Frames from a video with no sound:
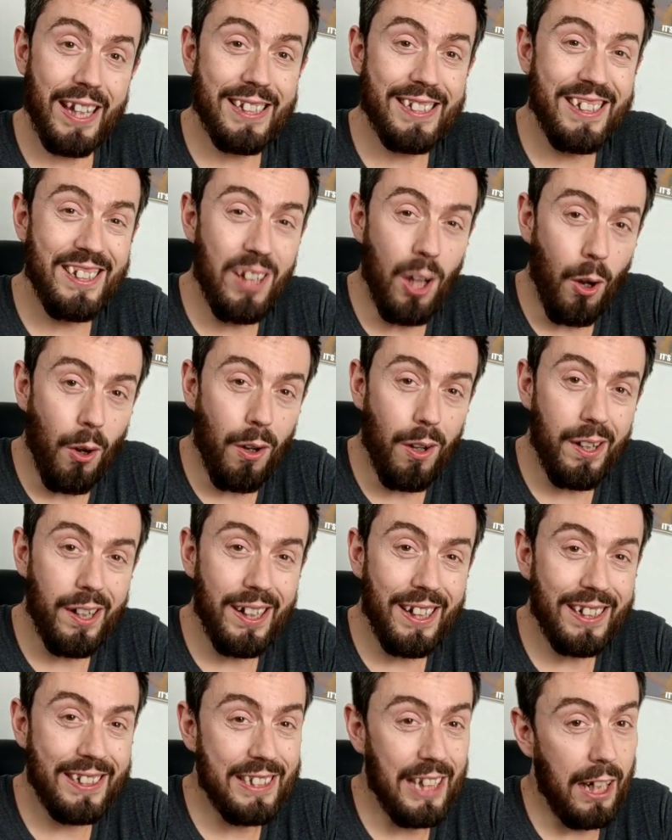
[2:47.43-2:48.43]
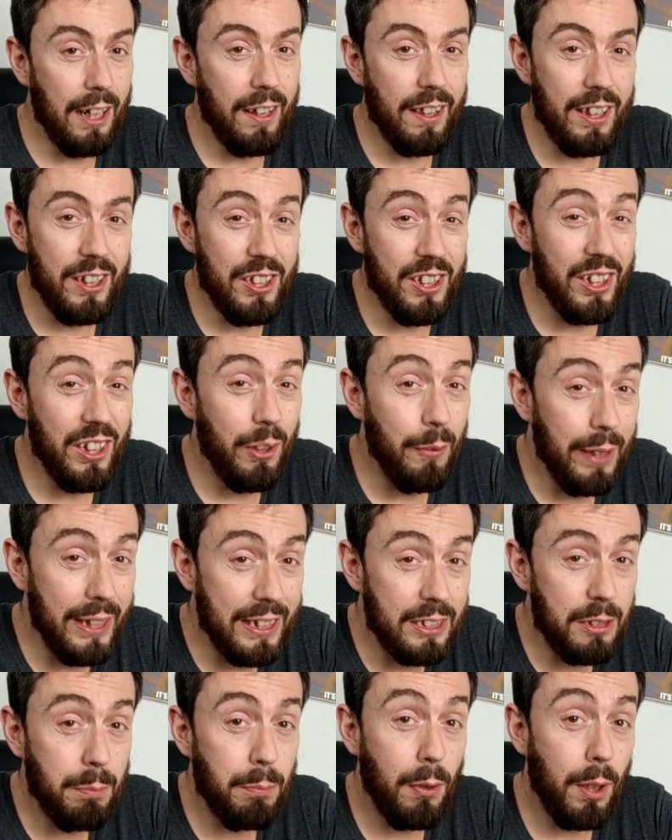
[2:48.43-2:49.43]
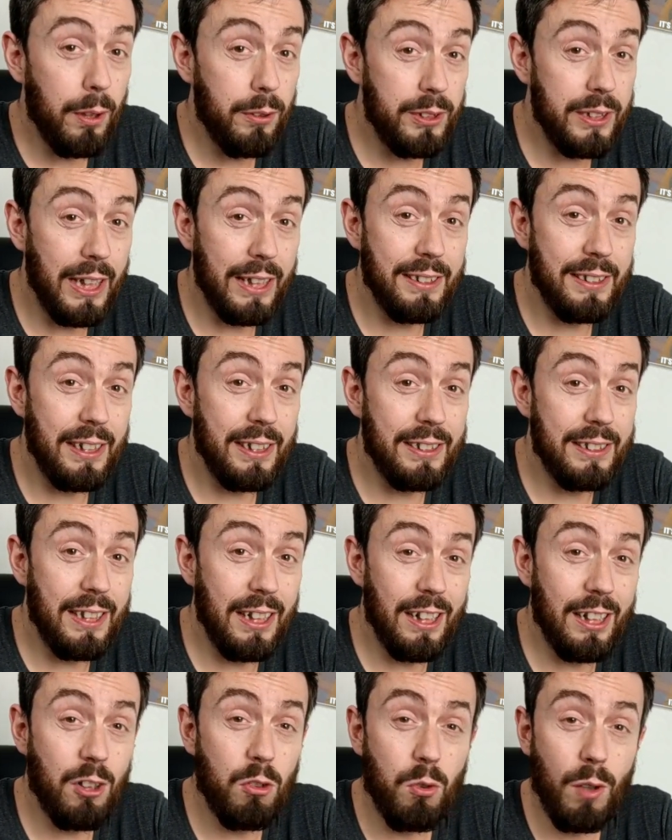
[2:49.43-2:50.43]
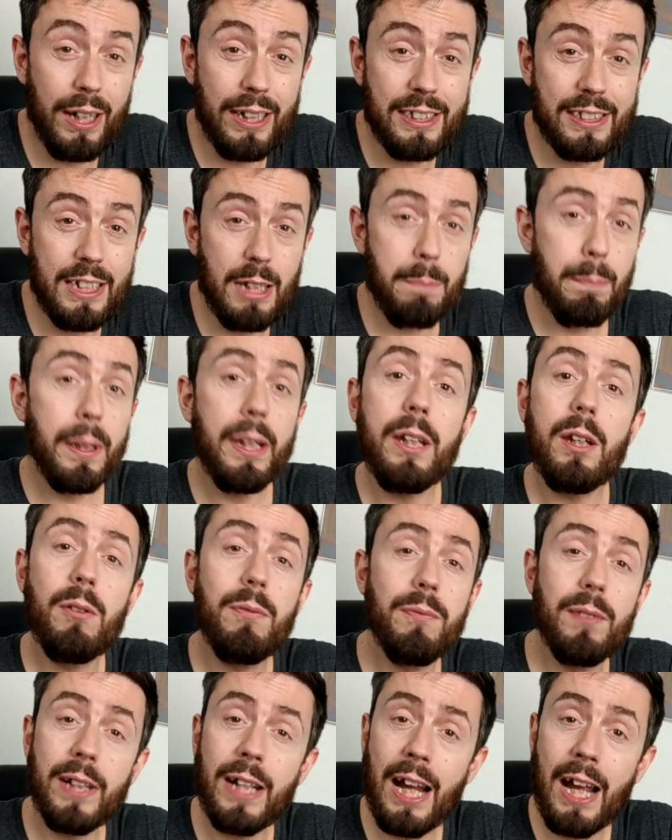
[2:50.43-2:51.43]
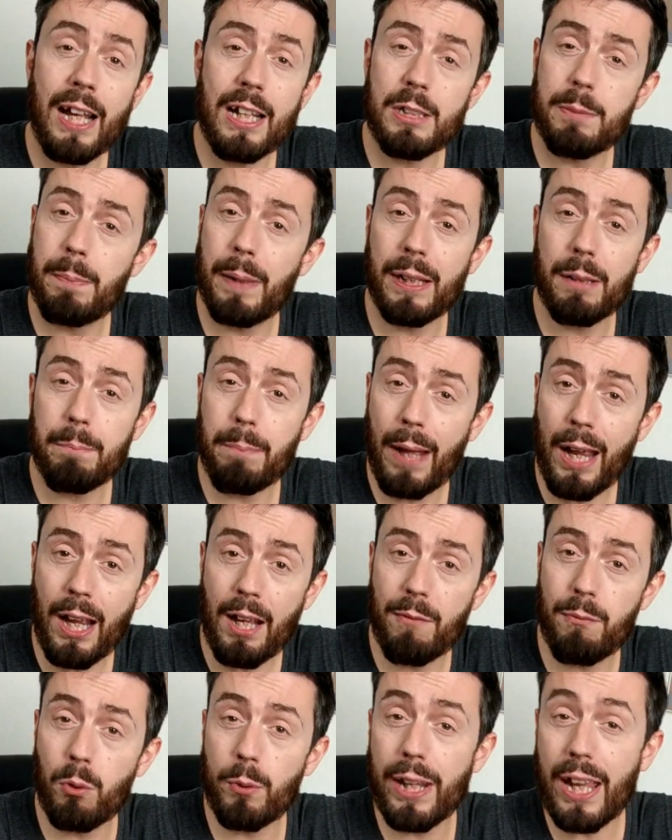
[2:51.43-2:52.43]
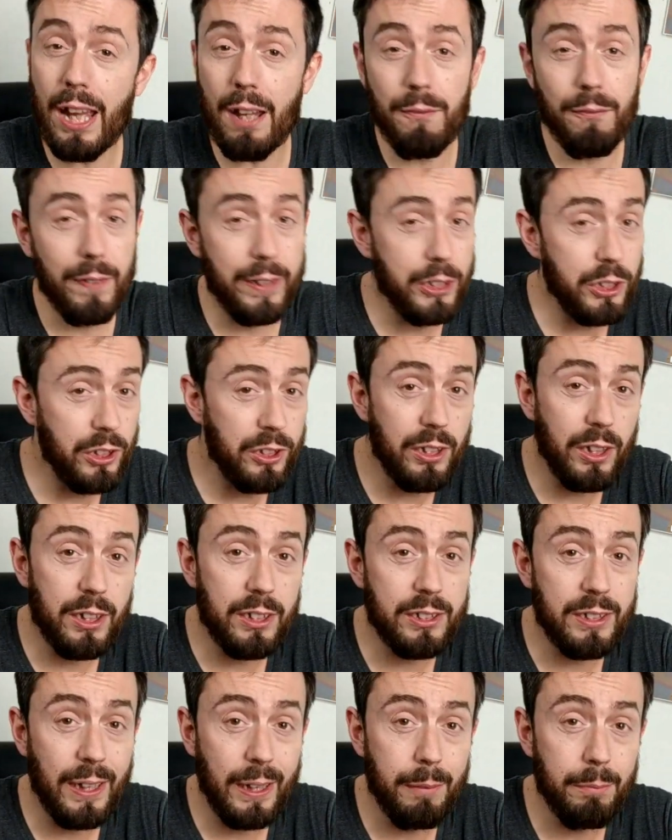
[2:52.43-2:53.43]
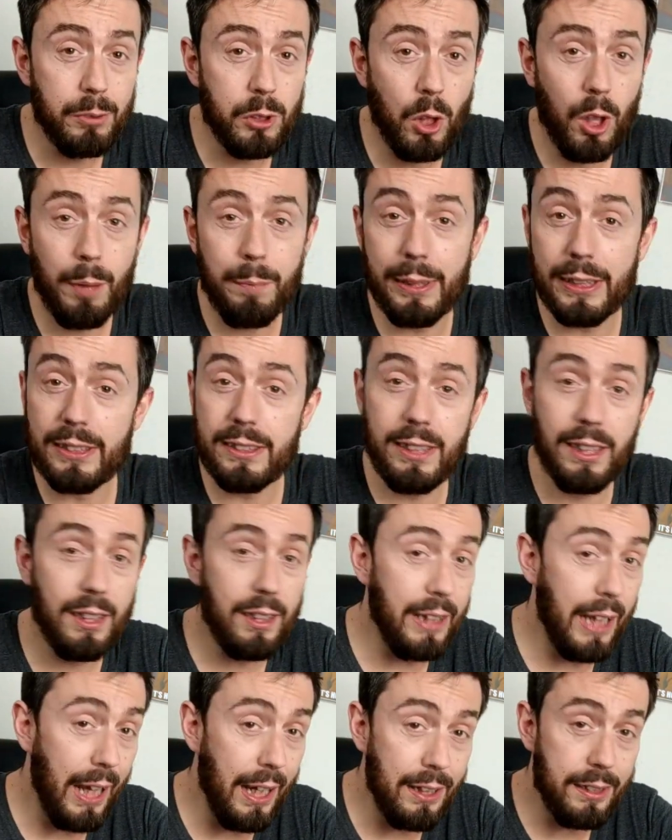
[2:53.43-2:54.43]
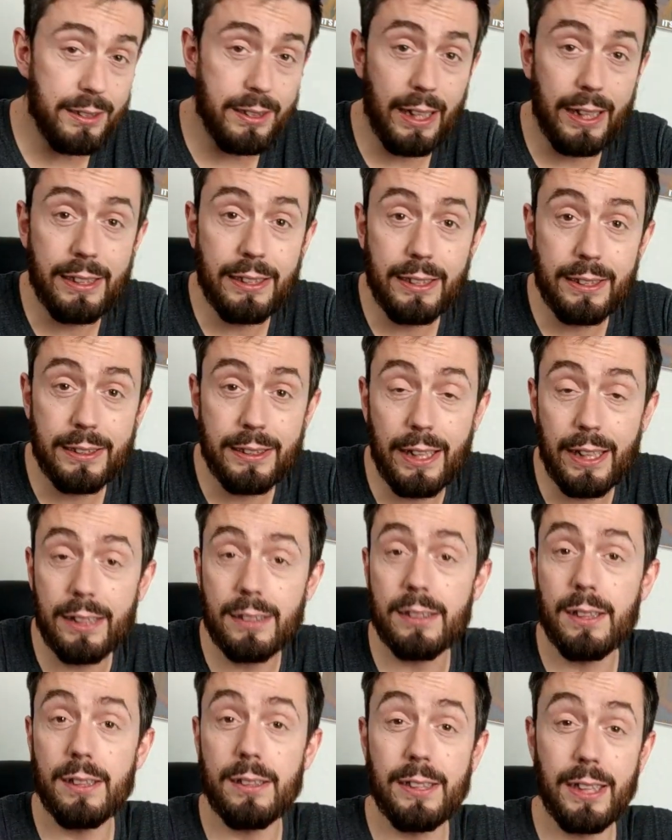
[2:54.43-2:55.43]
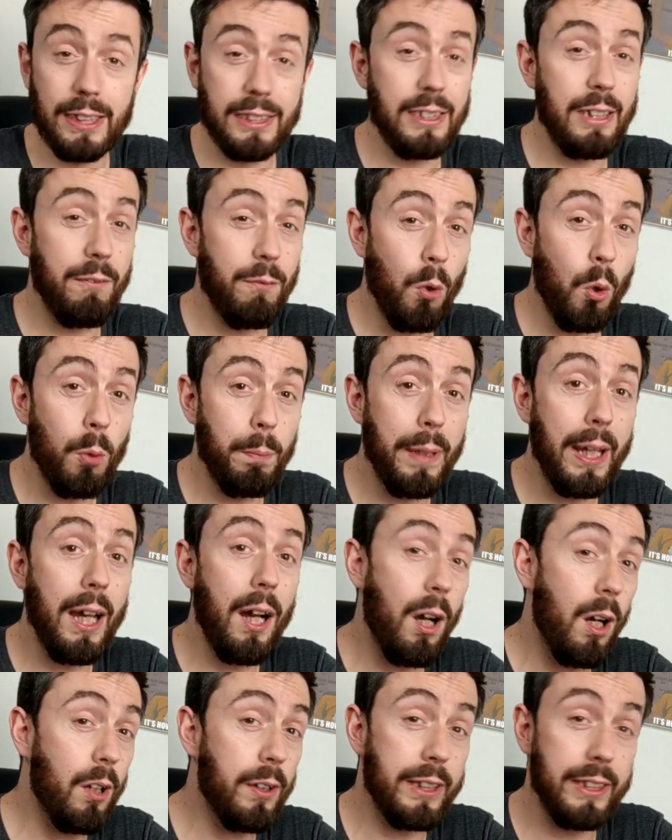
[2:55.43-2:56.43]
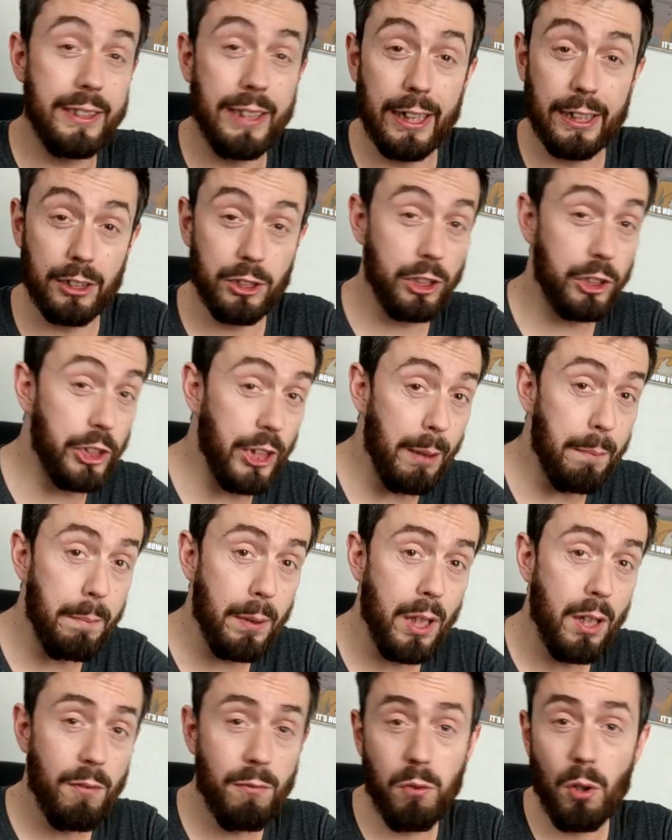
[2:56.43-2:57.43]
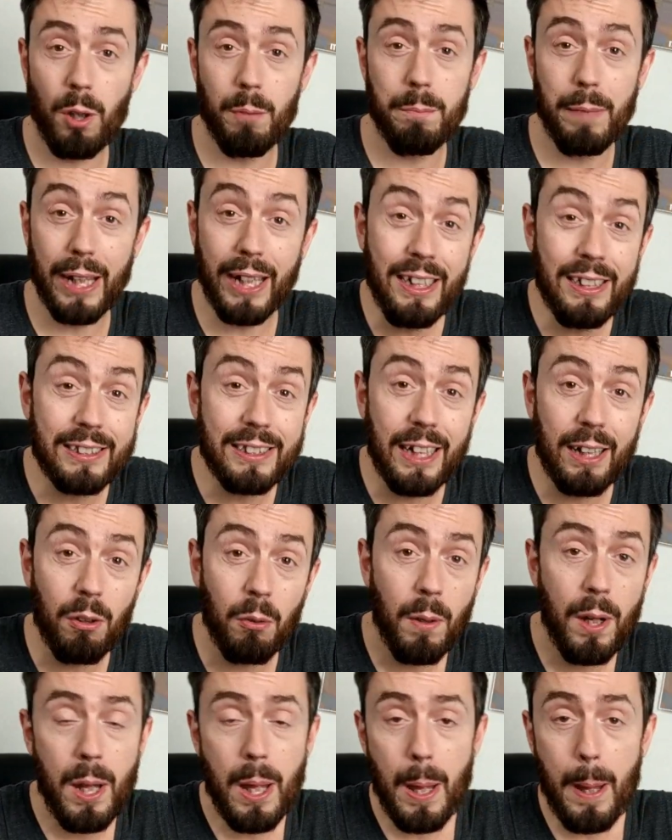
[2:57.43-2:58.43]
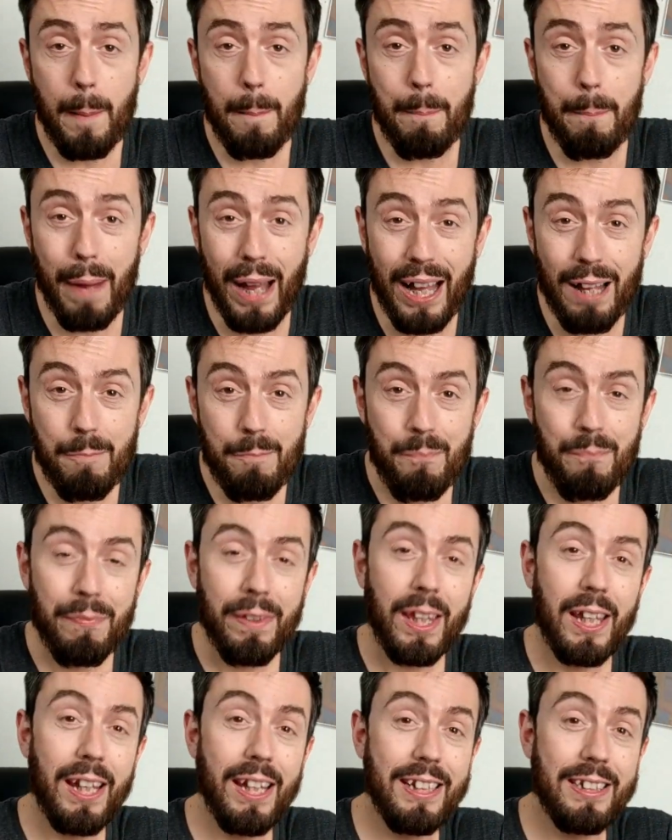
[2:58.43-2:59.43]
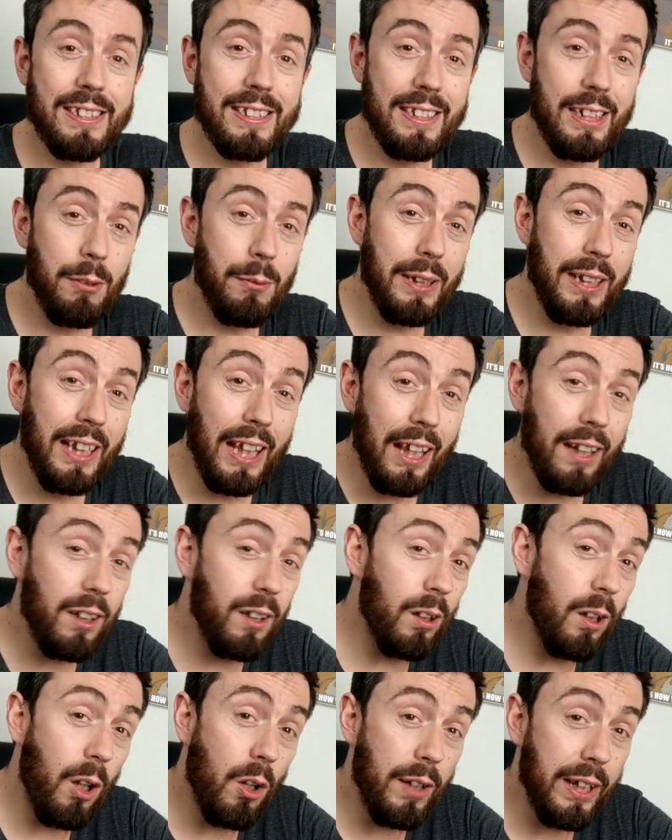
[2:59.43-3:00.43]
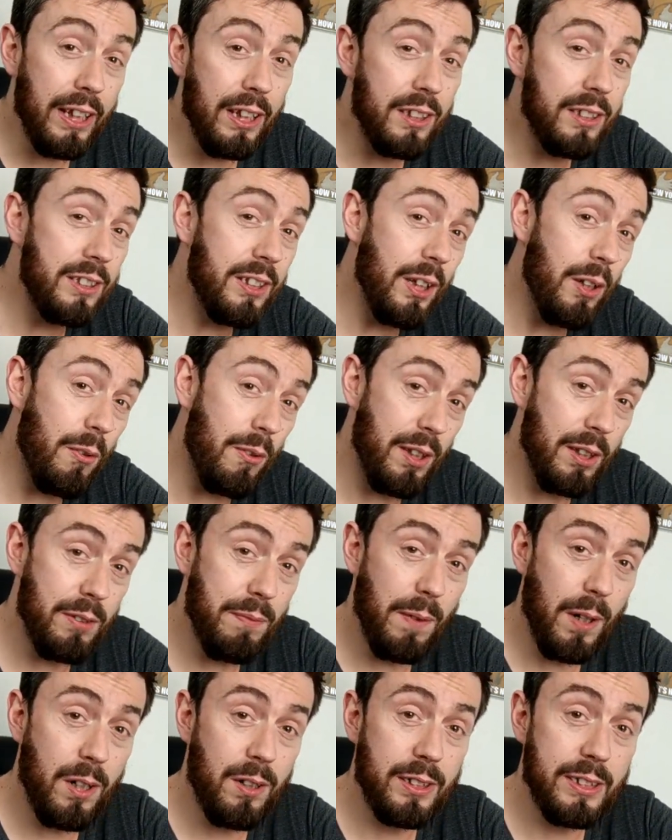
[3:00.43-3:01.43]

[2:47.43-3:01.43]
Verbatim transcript: is not exactly the newest processor. It's still a great CPU for NAS, being powerful yet efficient at the same time. It's still an x86 64-bit architecture chip from Intel, but it's still a little long in the tooth as